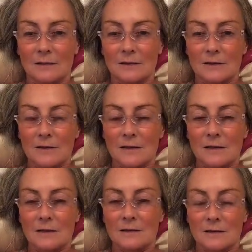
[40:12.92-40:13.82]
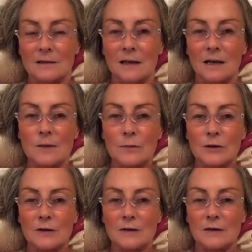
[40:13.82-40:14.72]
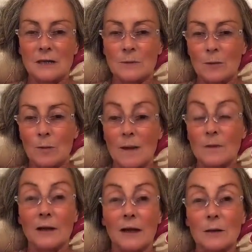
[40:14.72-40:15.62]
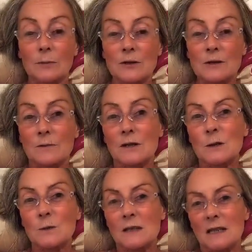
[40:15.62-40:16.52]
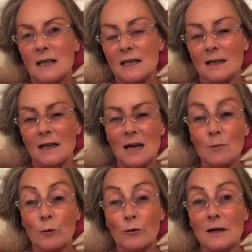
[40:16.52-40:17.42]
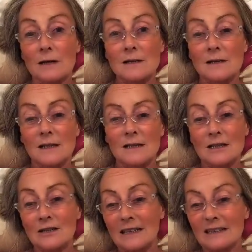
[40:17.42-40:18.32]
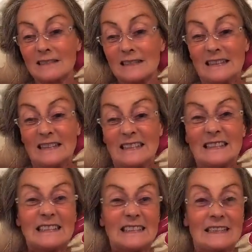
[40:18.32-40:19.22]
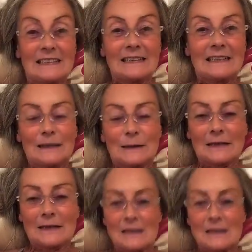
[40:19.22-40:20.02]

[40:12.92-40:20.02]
Dog and and birds, and that's probably why I'm not a cat person, because obviously they're more predators and they tend to kill things.